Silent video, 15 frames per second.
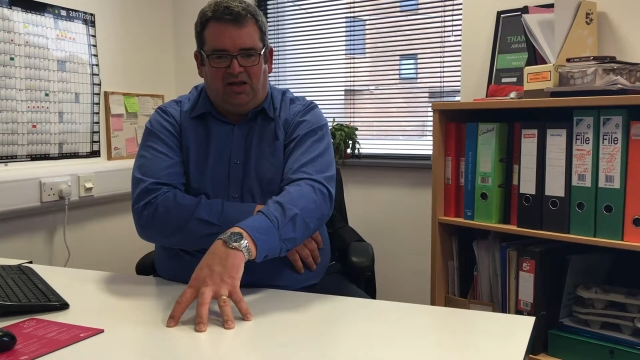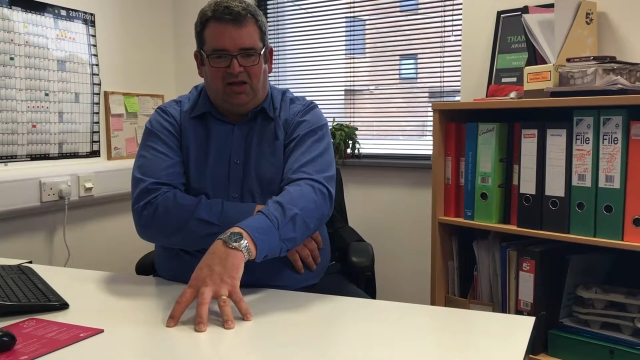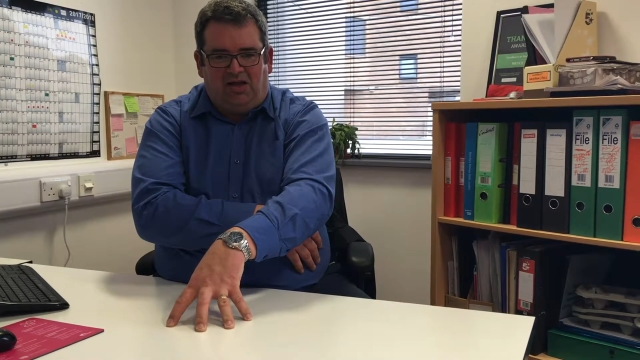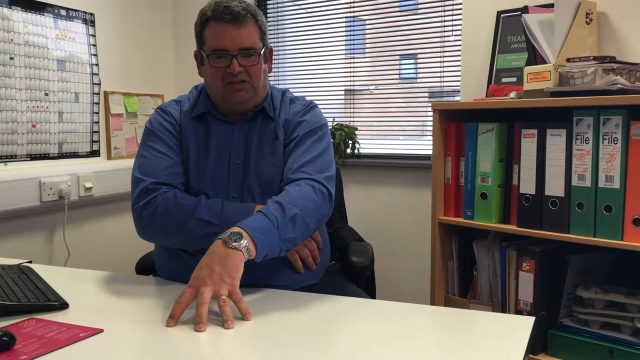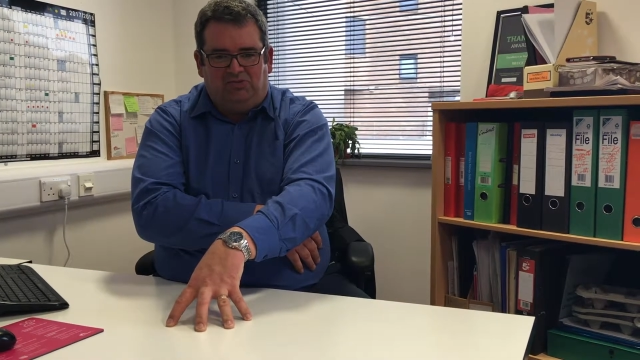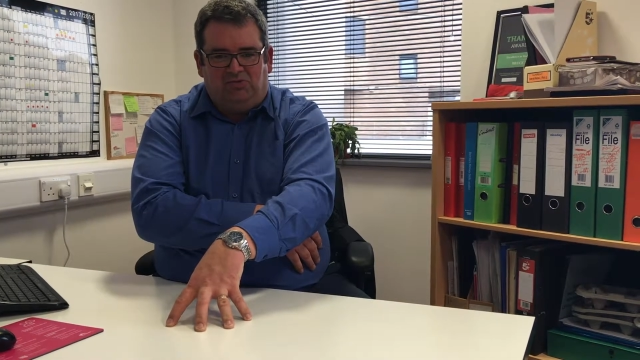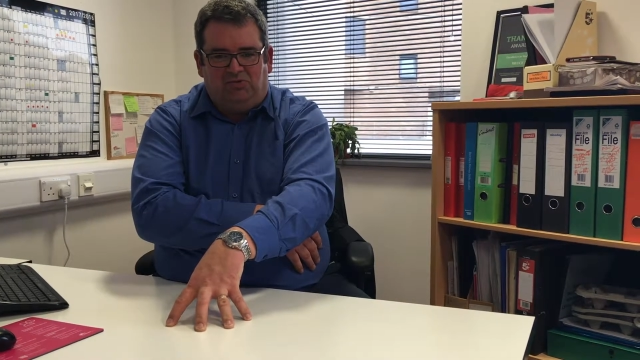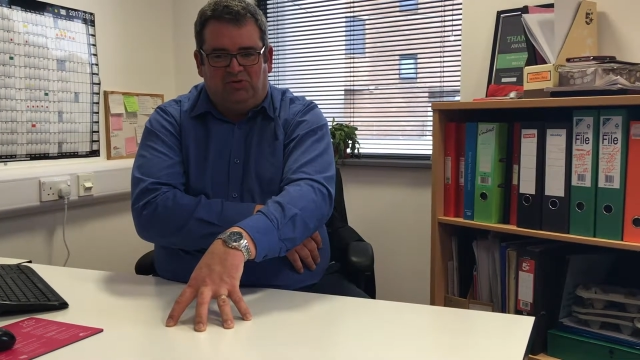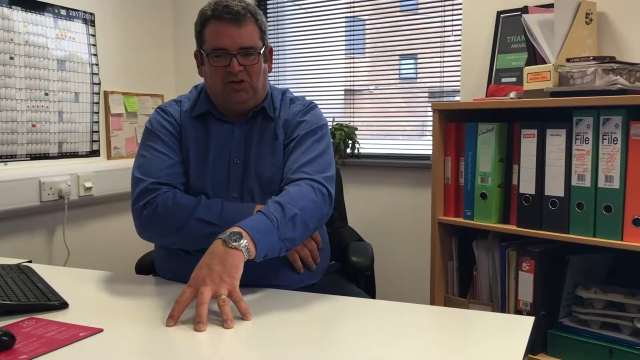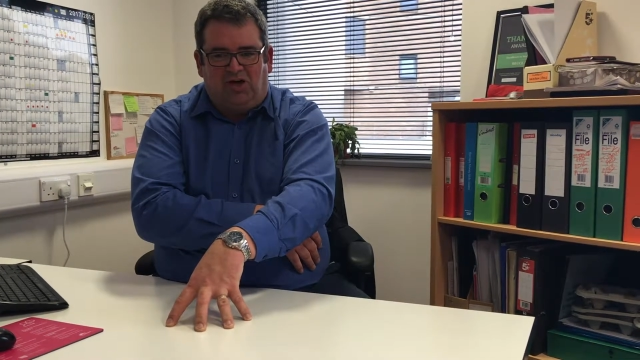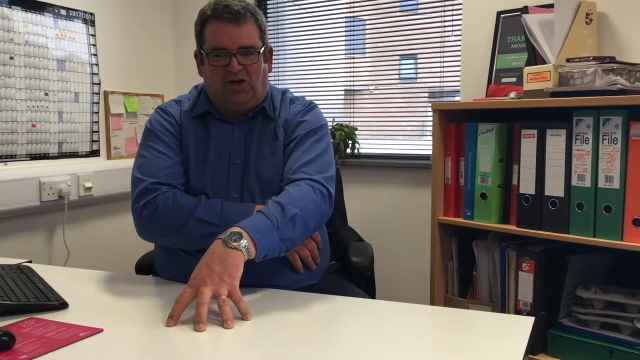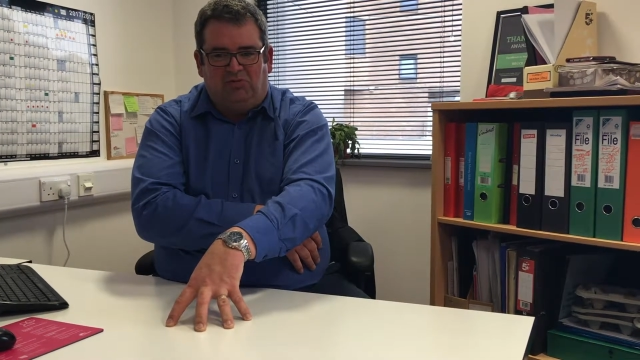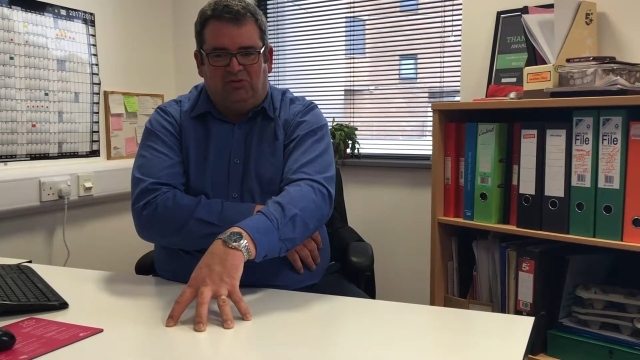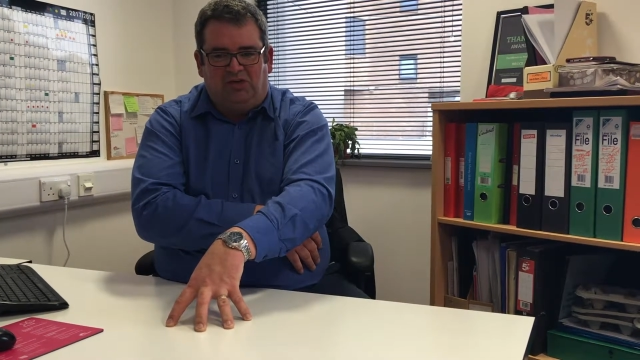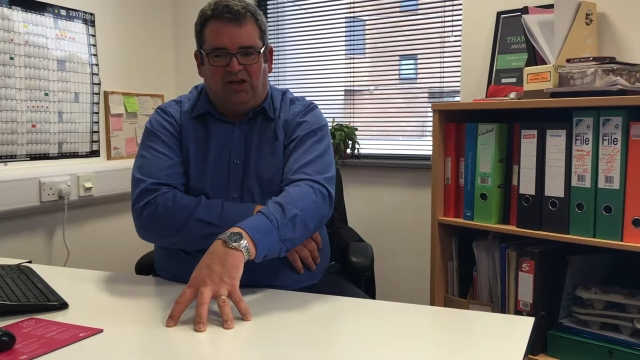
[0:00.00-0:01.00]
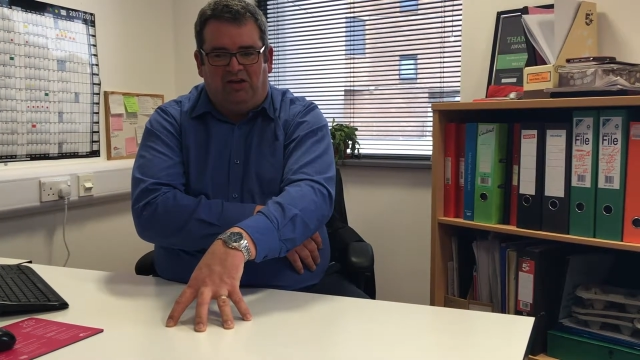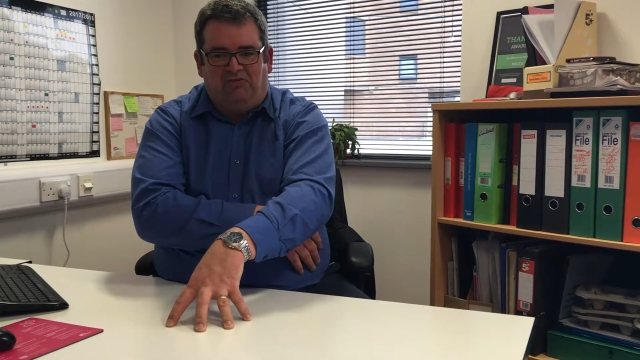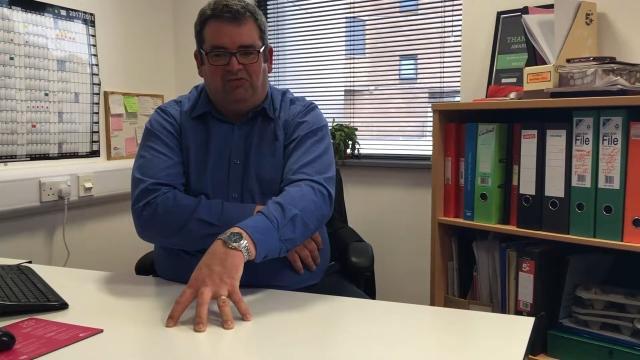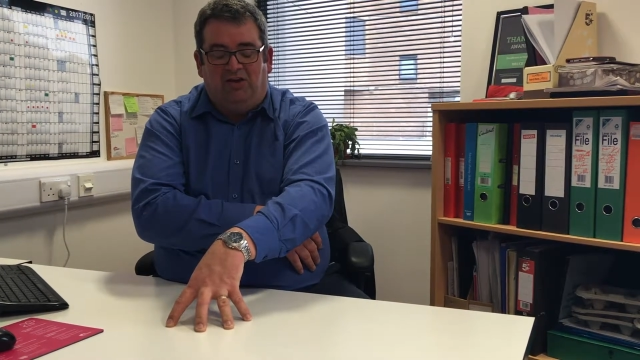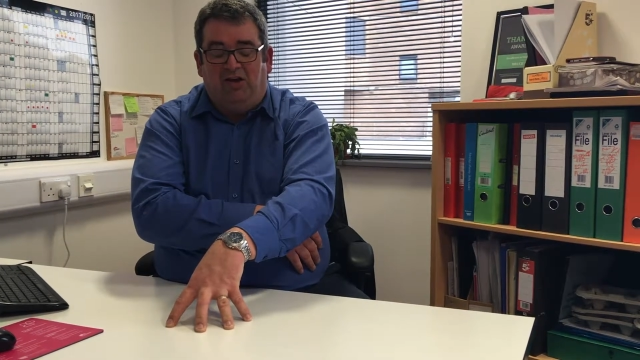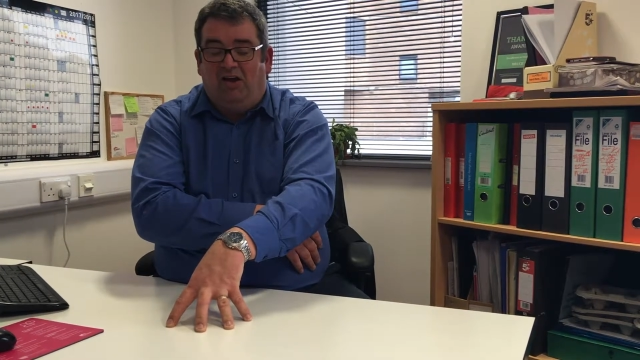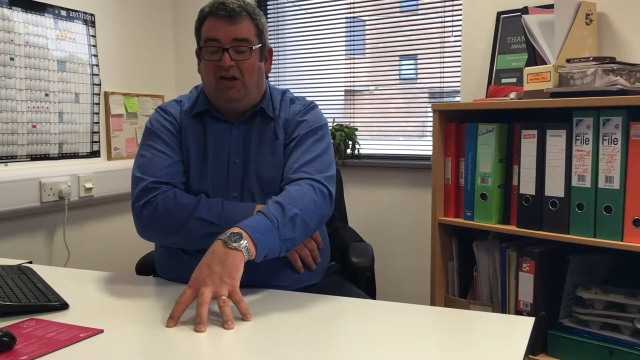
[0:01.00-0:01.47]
answer what I would give.